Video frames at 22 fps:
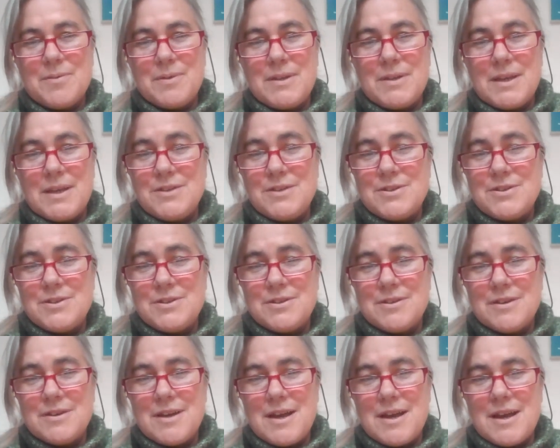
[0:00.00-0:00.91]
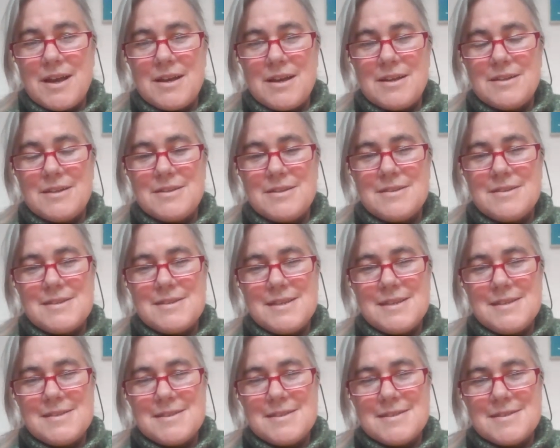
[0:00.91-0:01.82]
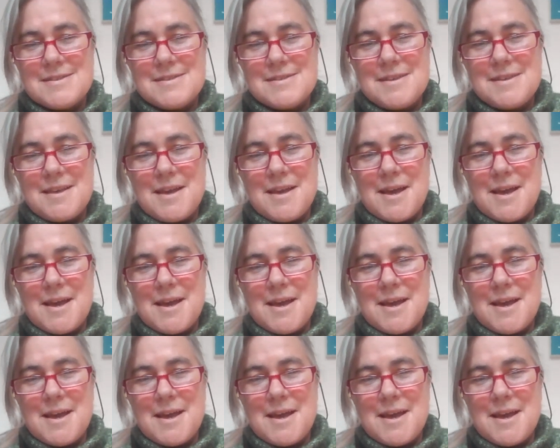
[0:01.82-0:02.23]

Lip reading: nature and the seasons.